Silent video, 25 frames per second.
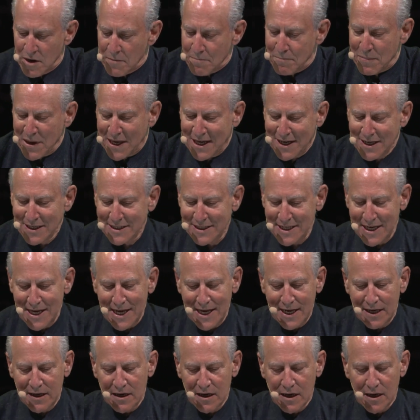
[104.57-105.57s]
because
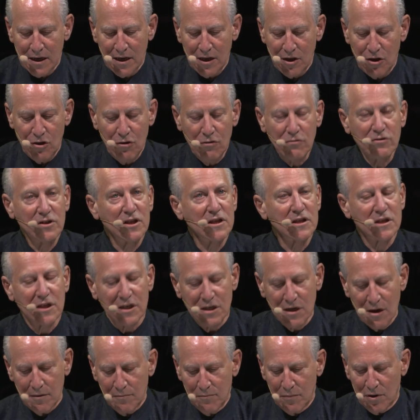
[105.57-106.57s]
it uses a
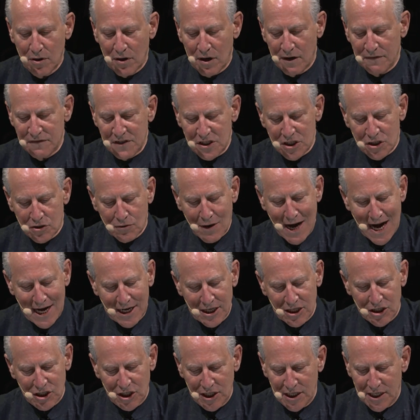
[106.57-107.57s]
number of
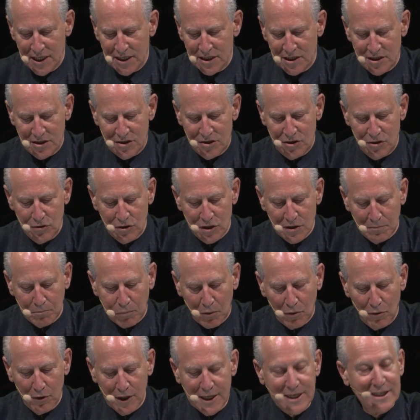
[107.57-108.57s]
strategies to
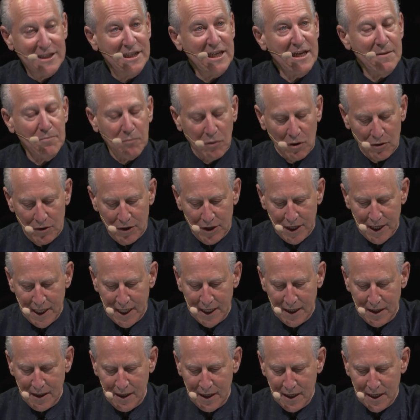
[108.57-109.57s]
deploy deep
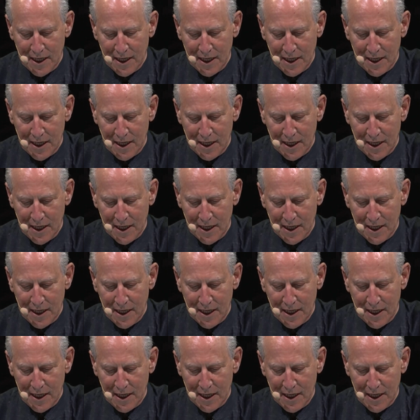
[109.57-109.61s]
learning